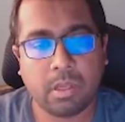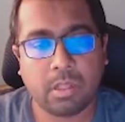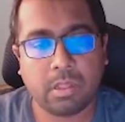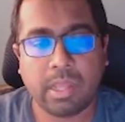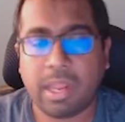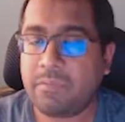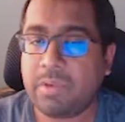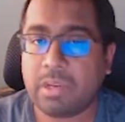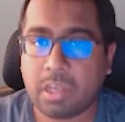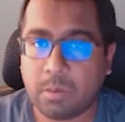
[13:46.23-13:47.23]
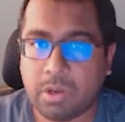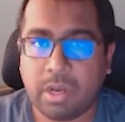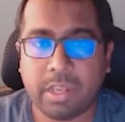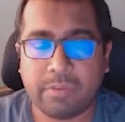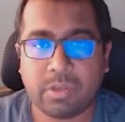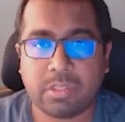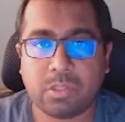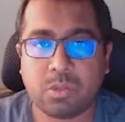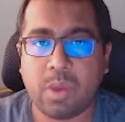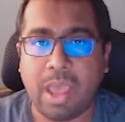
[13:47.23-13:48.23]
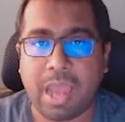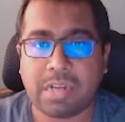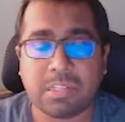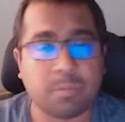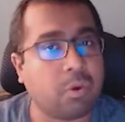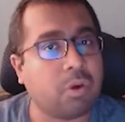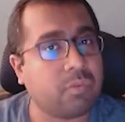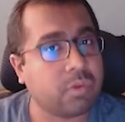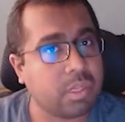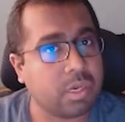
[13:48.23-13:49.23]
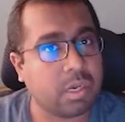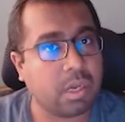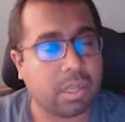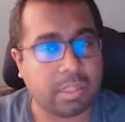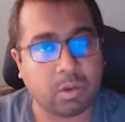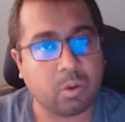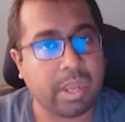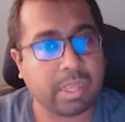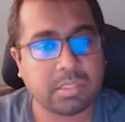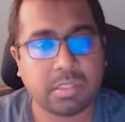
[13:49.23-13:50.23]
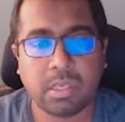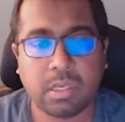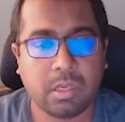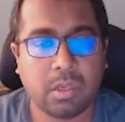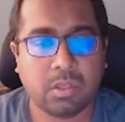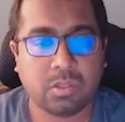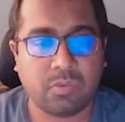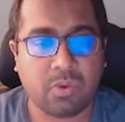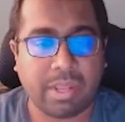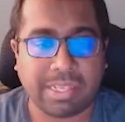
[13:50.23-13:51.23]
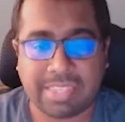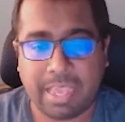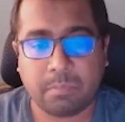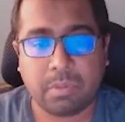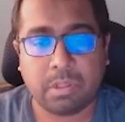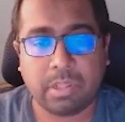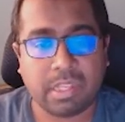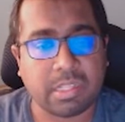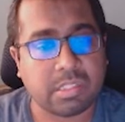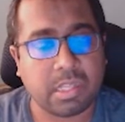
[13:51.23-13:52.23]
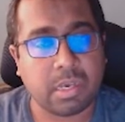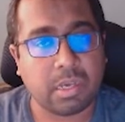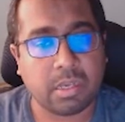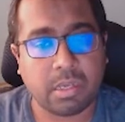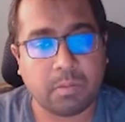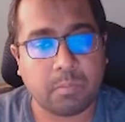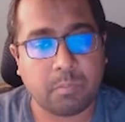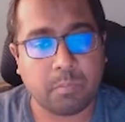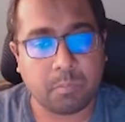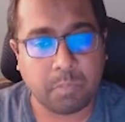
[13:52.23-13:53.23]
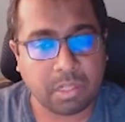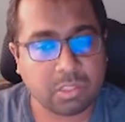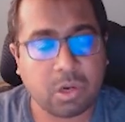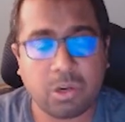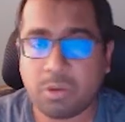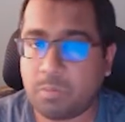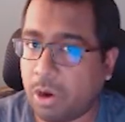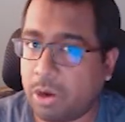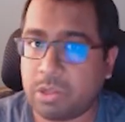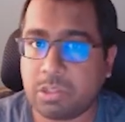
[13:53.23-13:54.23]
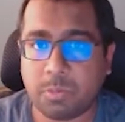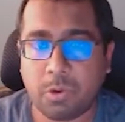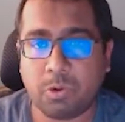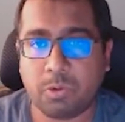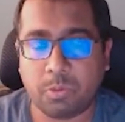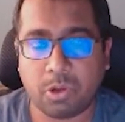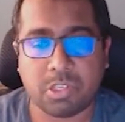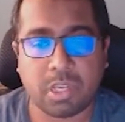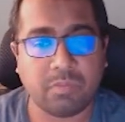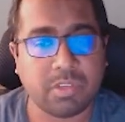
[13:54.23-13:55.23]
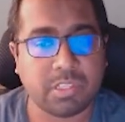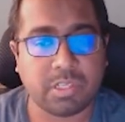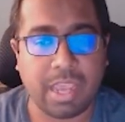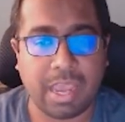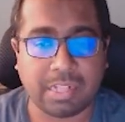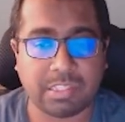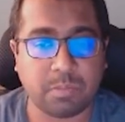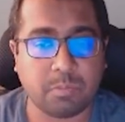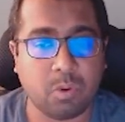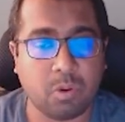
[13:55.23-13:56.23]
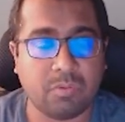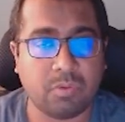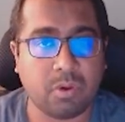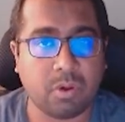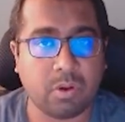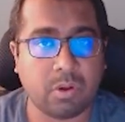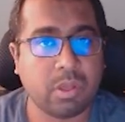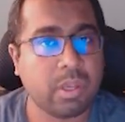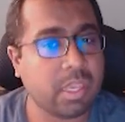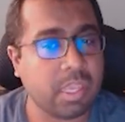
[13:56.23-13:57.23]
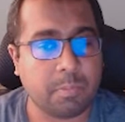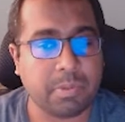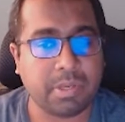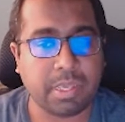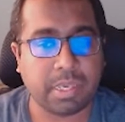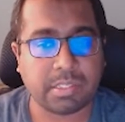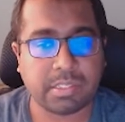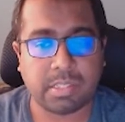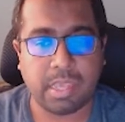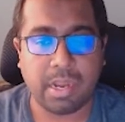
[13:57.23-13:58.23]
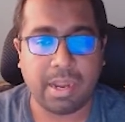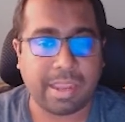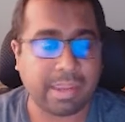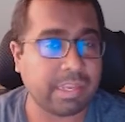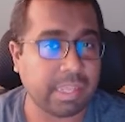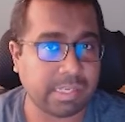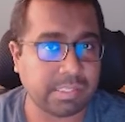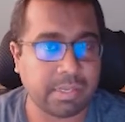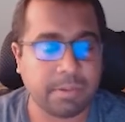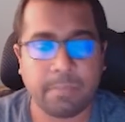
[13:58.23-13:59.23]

There have been community efforts to add support for the other codecs. So for example, there is the PulseAudio modules Bluetooth project which adds support for aptX, LDAC and AAC.